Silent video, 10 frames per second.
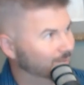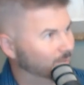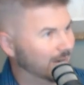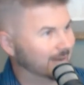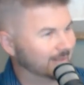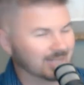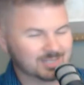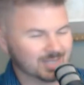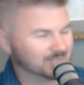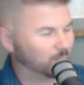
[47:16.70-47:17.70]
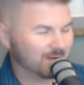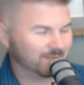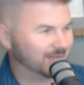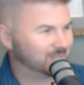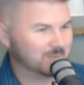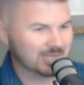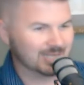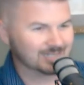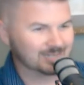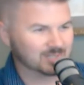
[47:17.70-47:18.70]
Right. That's a red flag to me.
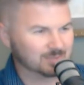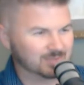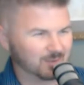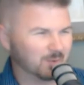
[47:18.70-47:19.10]
Anytime someone's like,